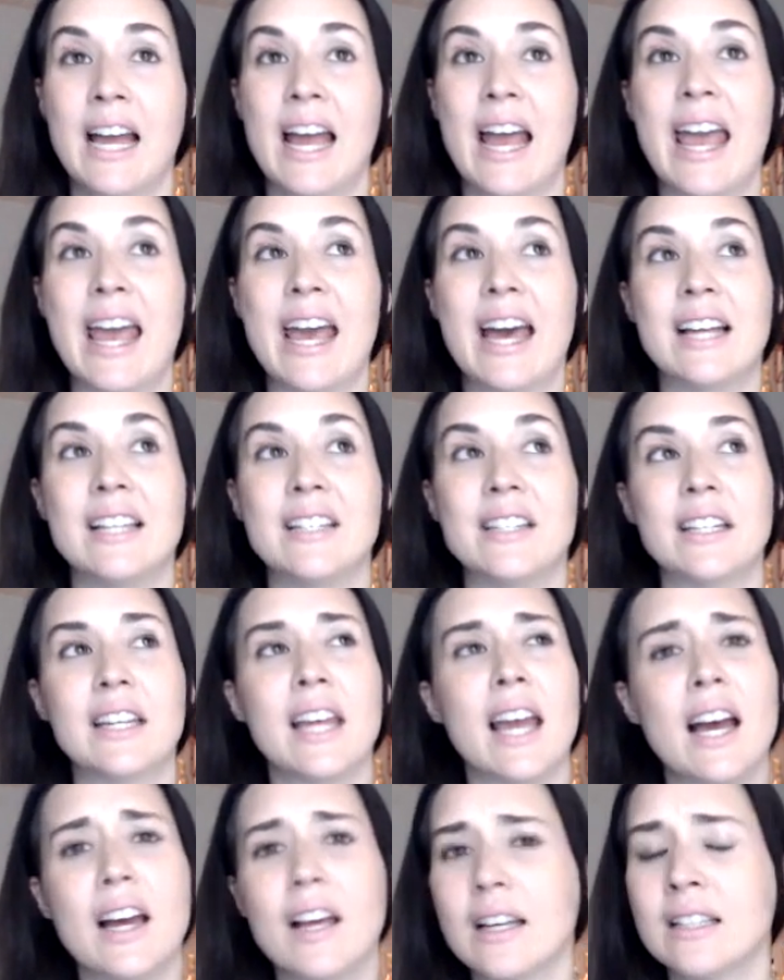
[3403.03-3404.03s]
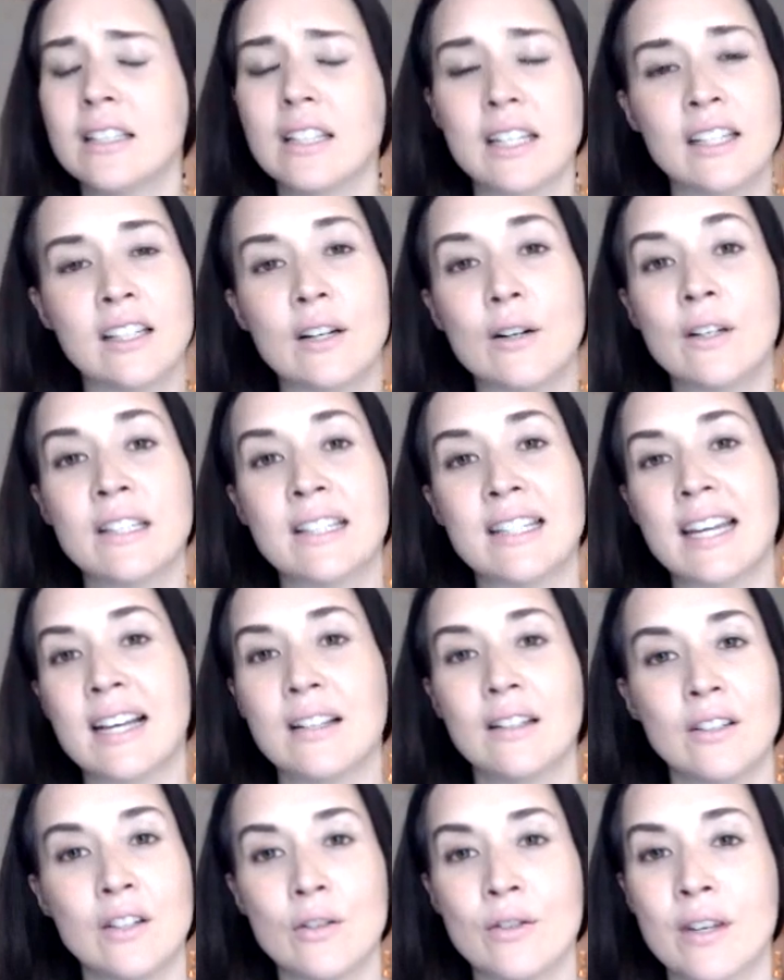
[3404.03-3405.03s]
And yeah, it, you know, it's like
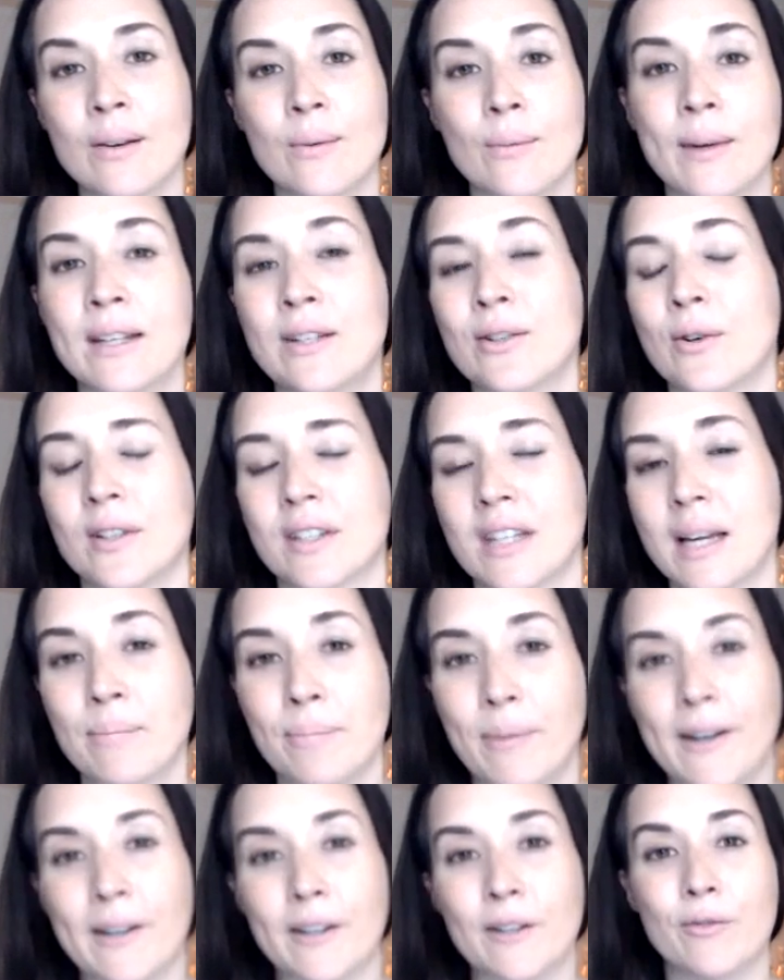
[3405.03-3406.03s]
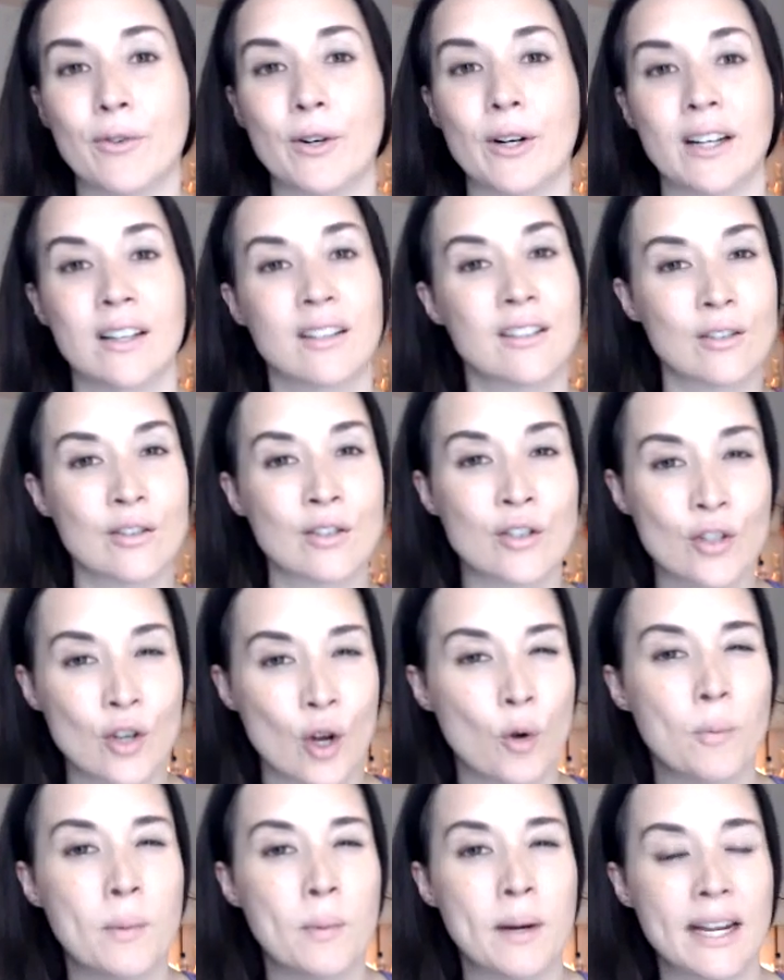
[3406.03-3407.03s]
using a resource like Barnivore because there's so
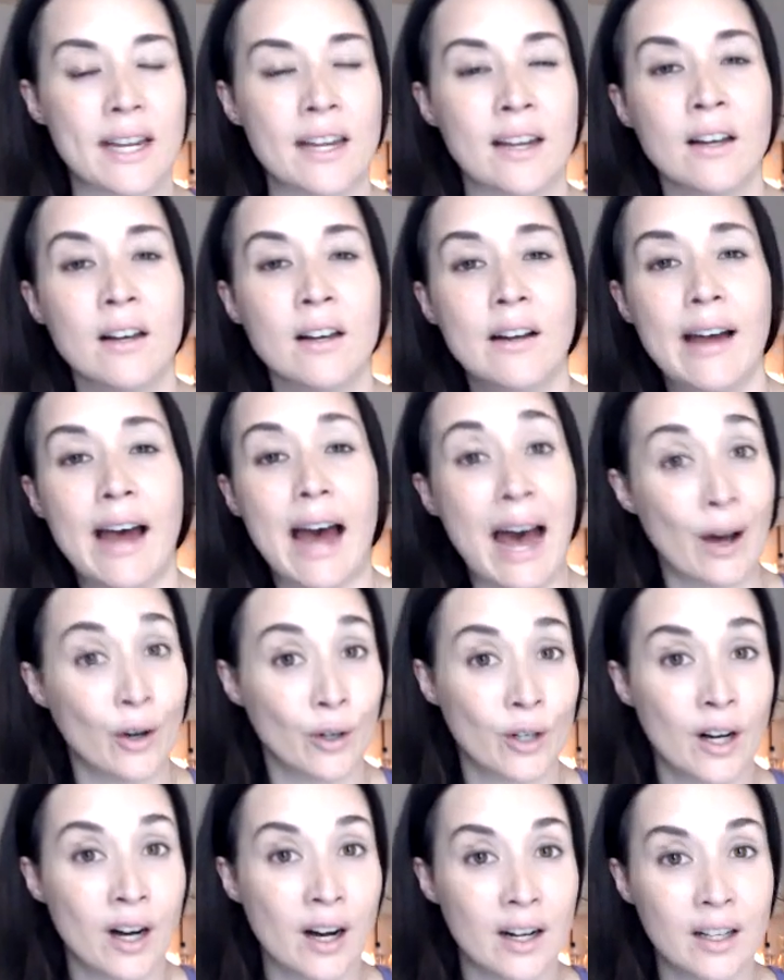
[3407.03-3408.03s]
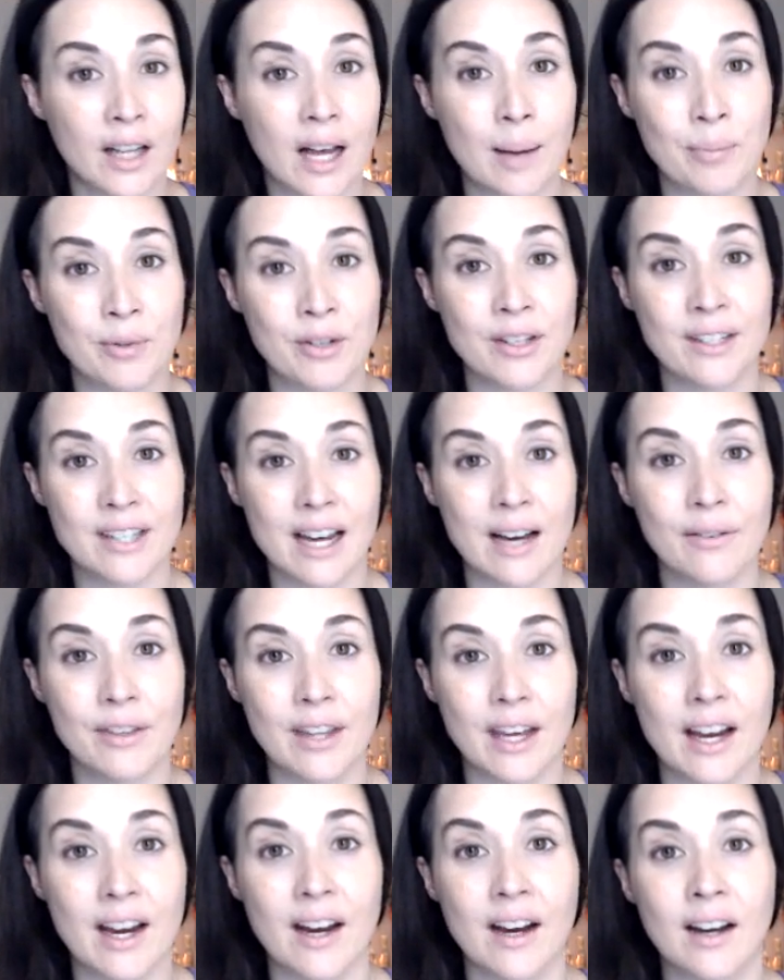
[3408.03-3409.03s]
many alcohol options out
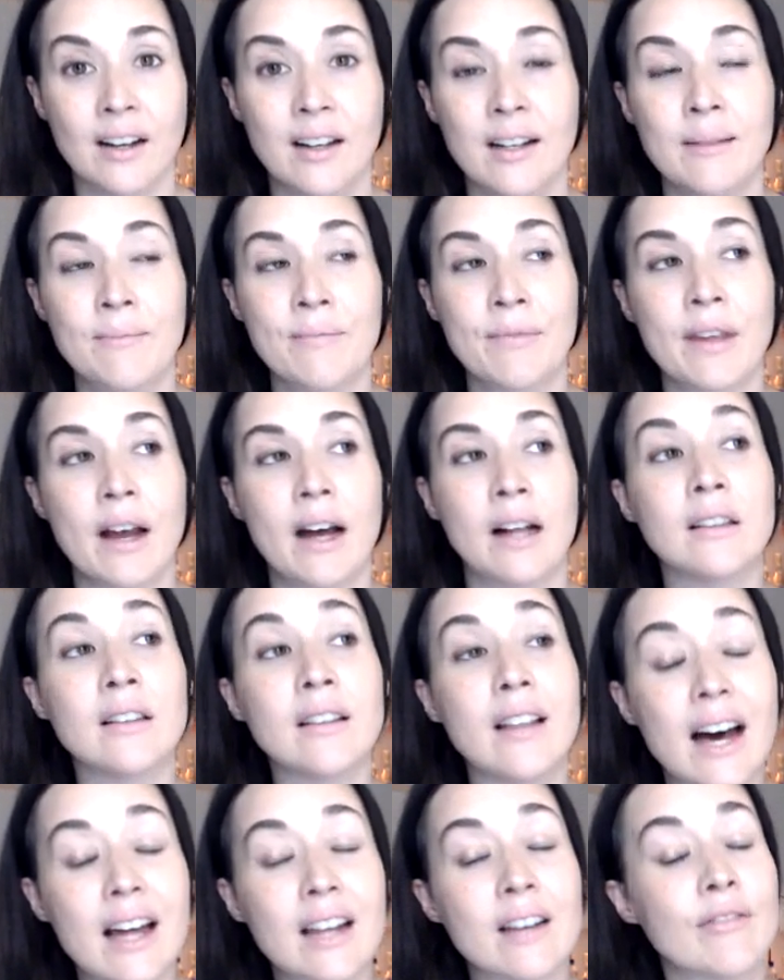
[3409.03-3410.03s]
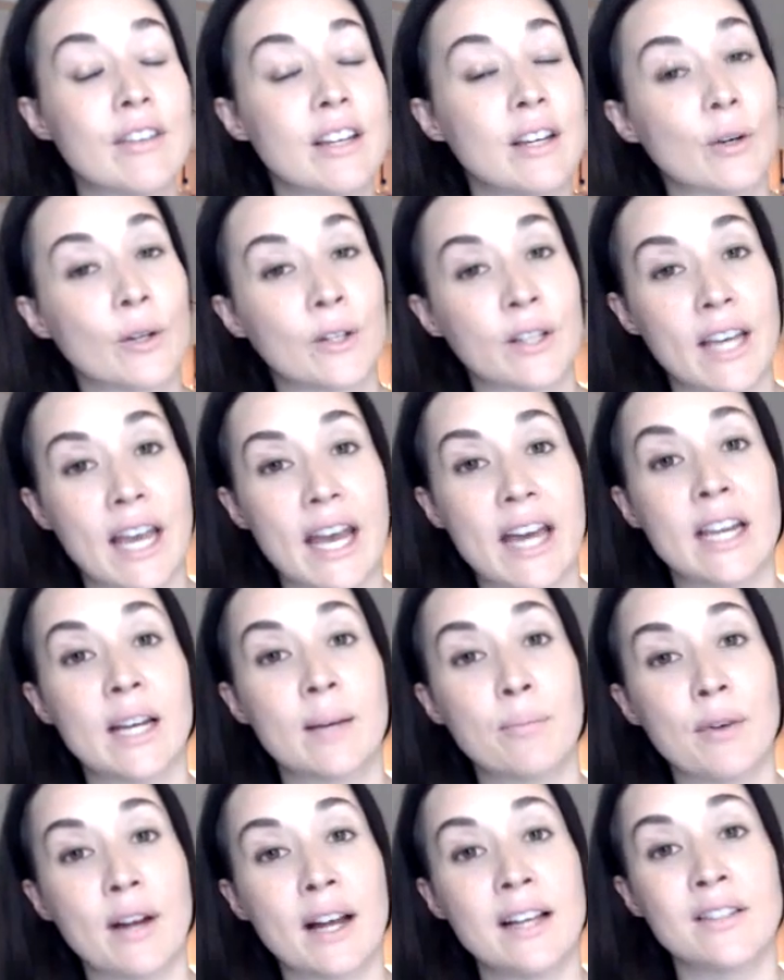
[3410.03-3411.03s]
there a lot of the organic
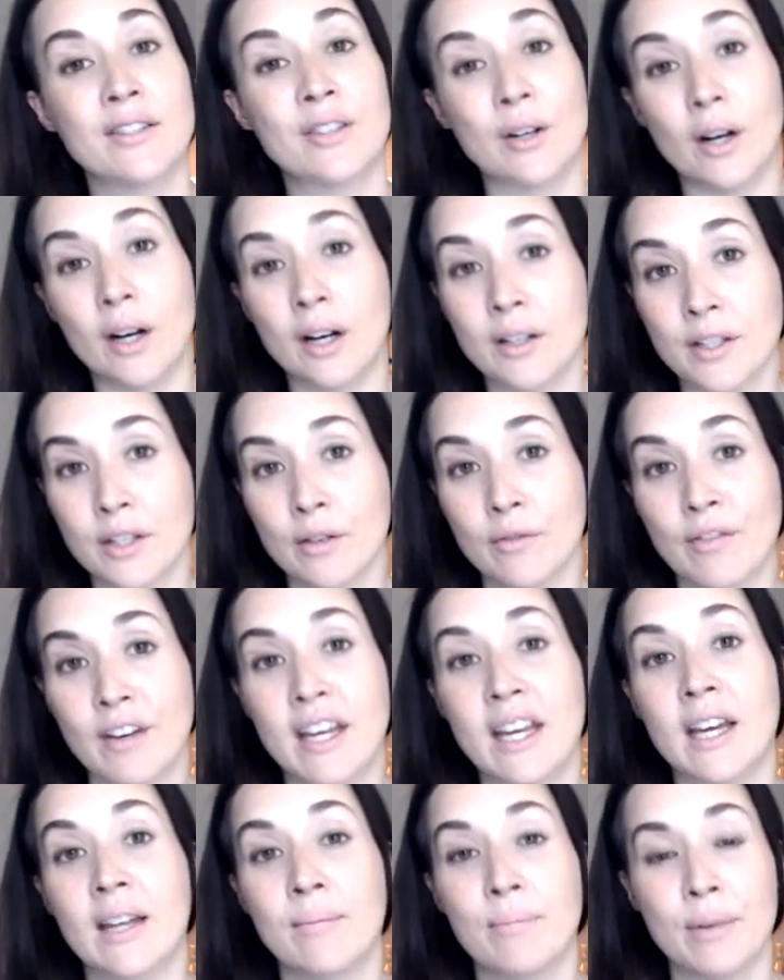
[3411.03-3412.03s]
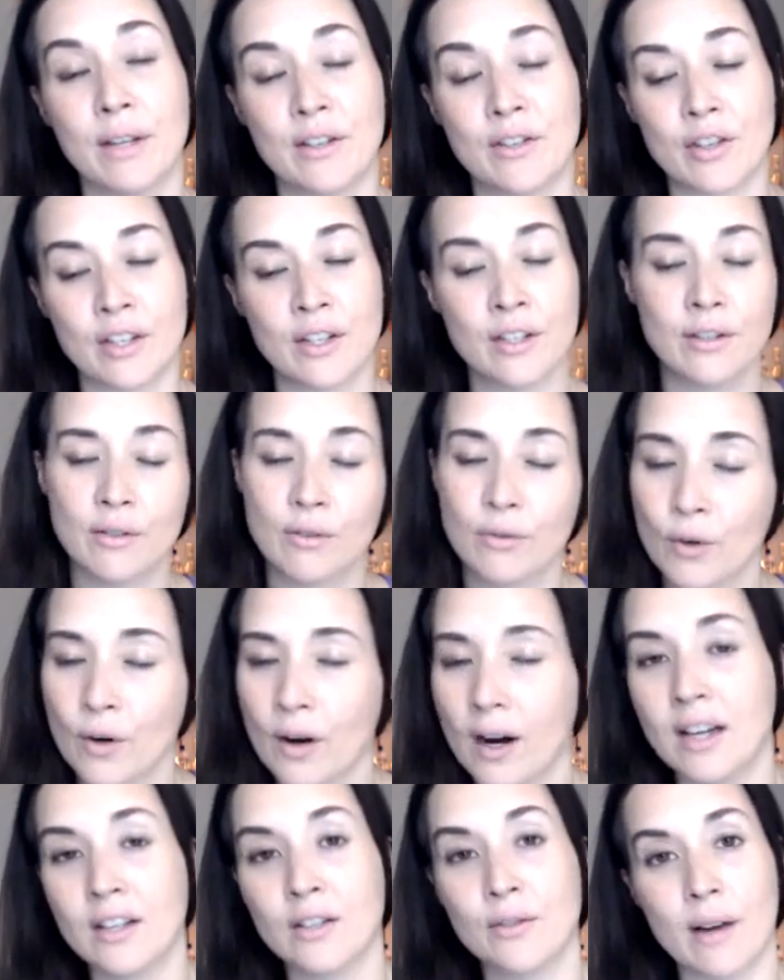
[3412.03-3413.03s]
brands are also vegan, but just
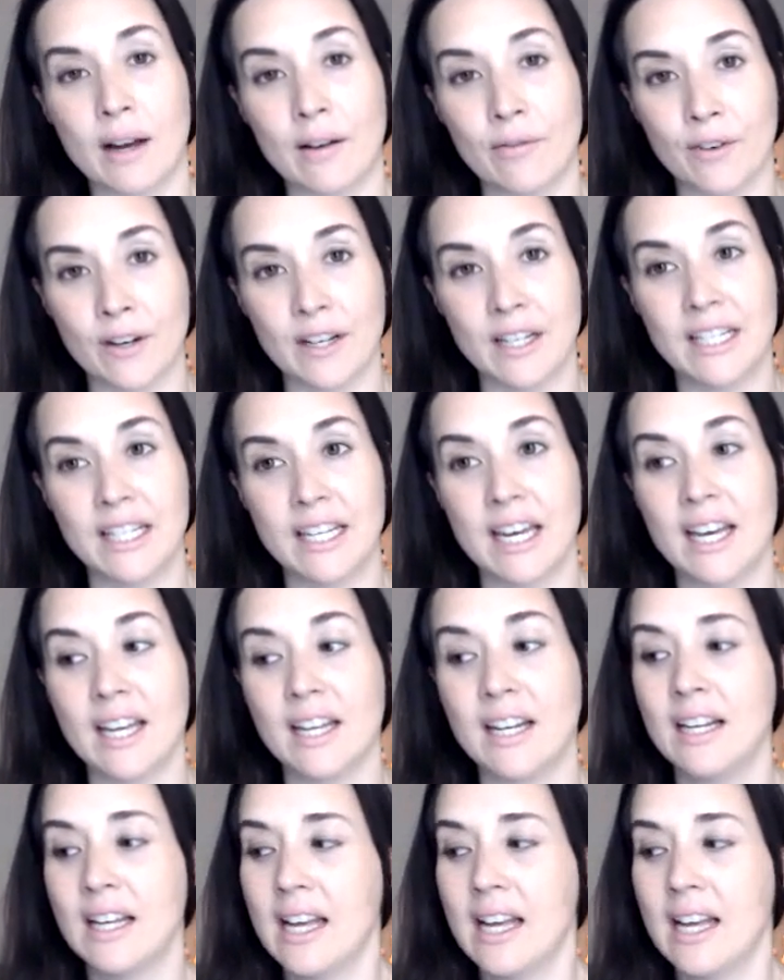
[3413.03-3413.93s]
cross reference it.